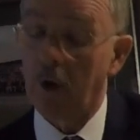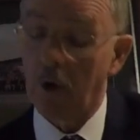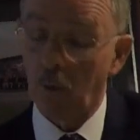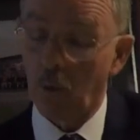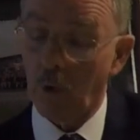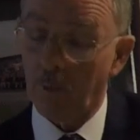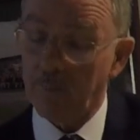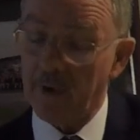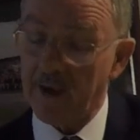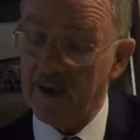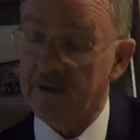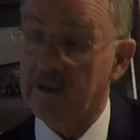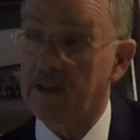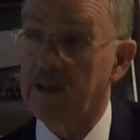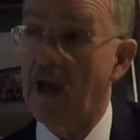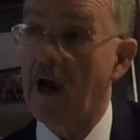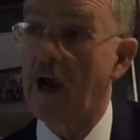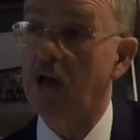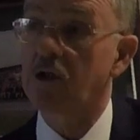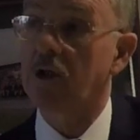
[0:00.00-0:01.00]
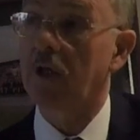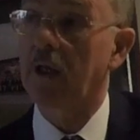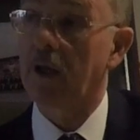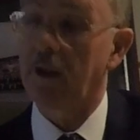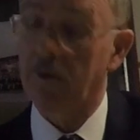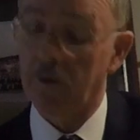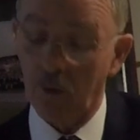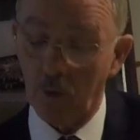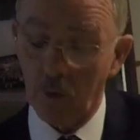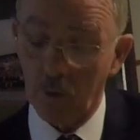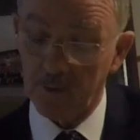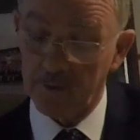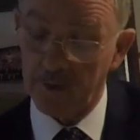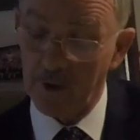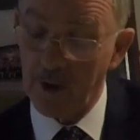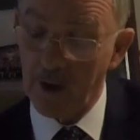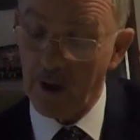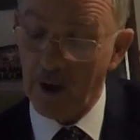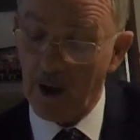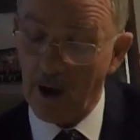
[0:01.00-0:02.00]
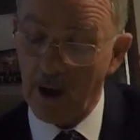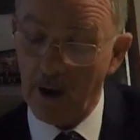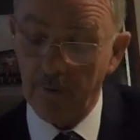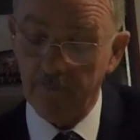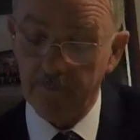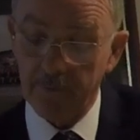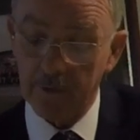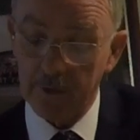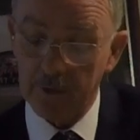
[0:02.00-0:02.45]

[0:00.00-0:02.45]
were based largely on those of